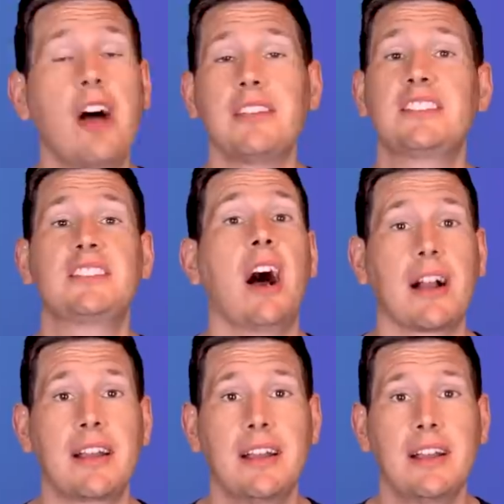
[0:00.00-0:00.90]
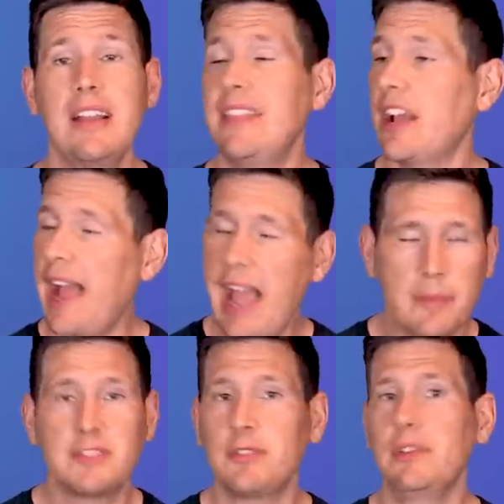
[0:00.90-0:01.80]
all suck. They're
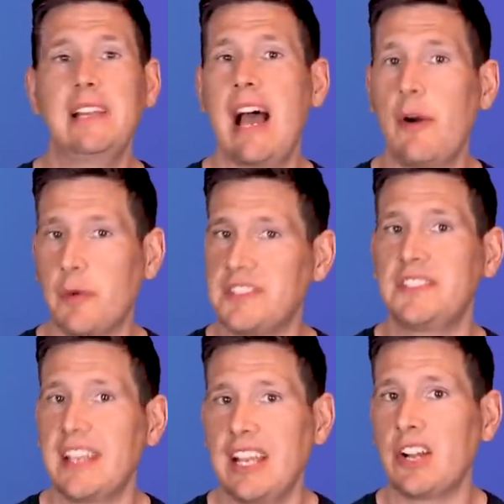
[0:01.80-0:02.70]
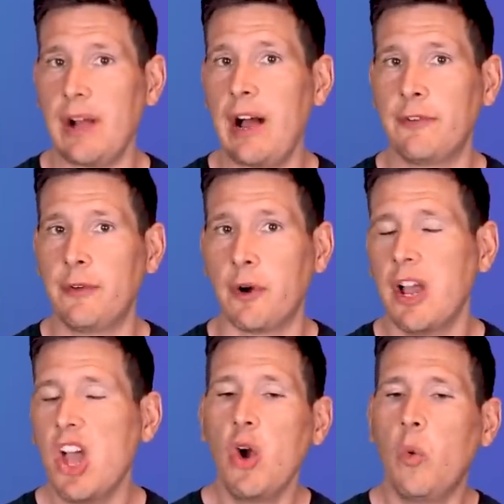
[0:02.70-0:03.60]
absolutely not worth sticking around
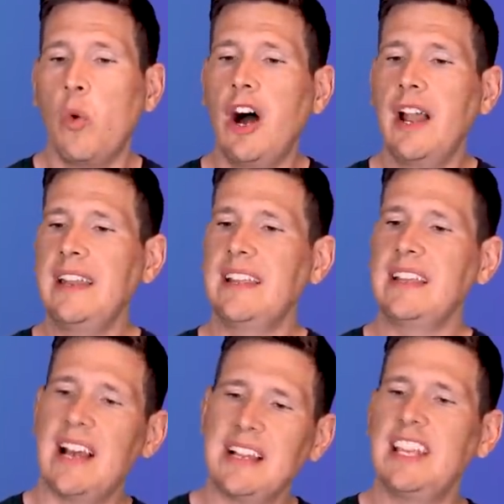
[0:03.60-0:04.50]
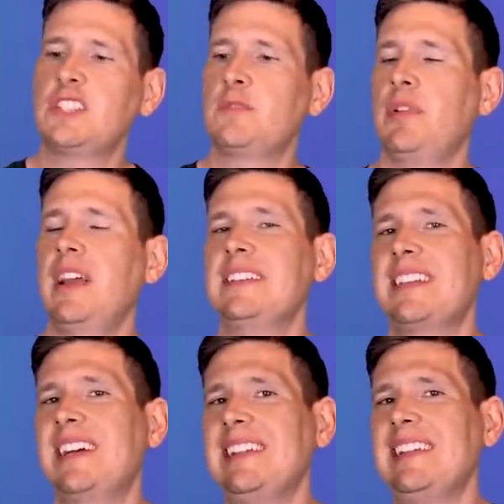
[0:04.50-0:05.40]
for. One uh, takes
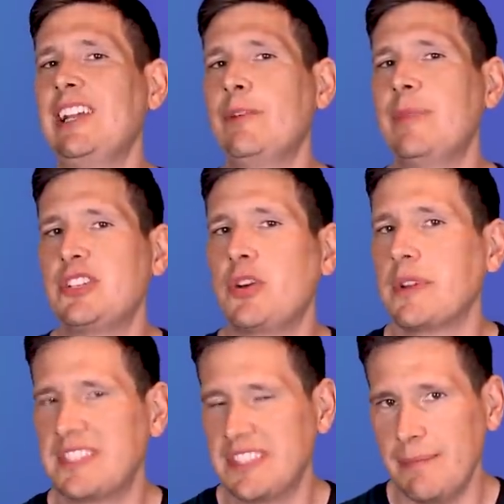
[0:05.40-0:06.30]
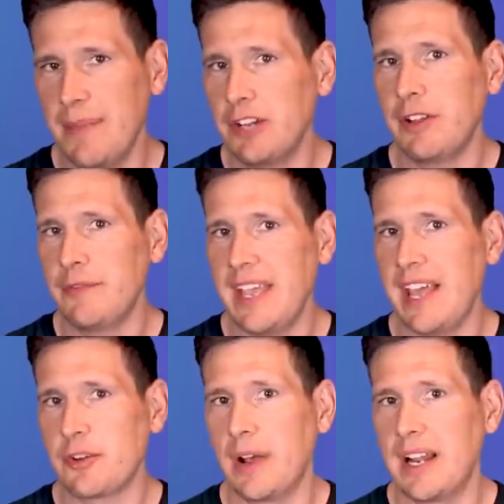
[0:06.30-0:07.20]
place a little bit towards the middle of the
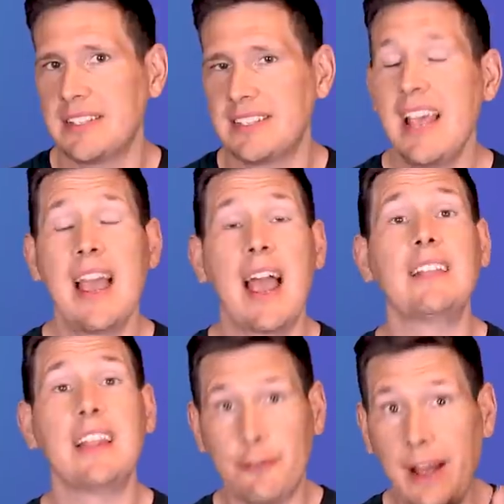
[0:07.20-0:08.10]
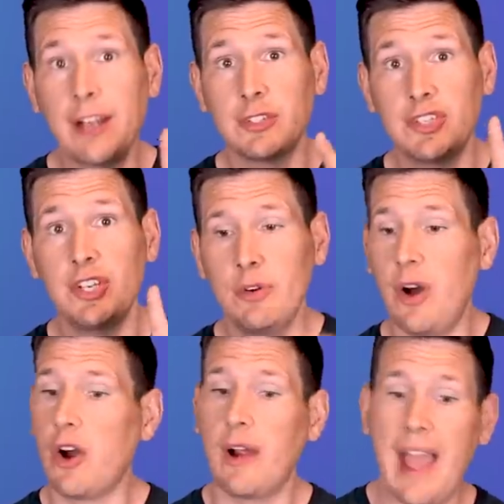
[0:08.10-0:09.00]
end credits, and then the final
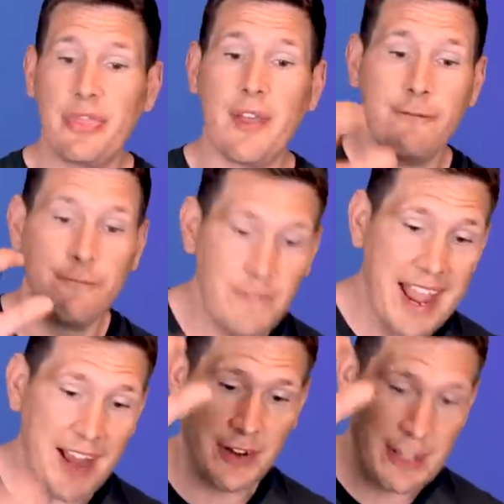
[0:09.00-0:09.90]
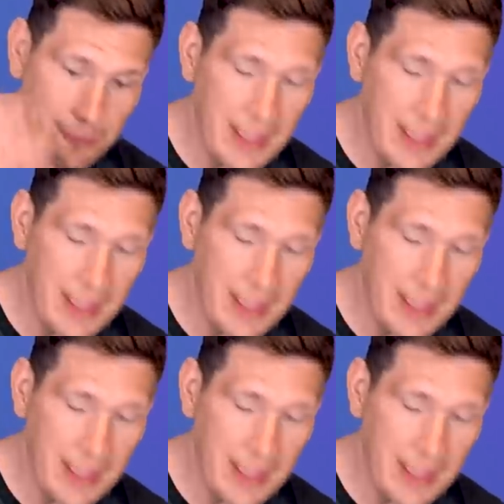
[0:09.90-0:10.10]
two are at the very,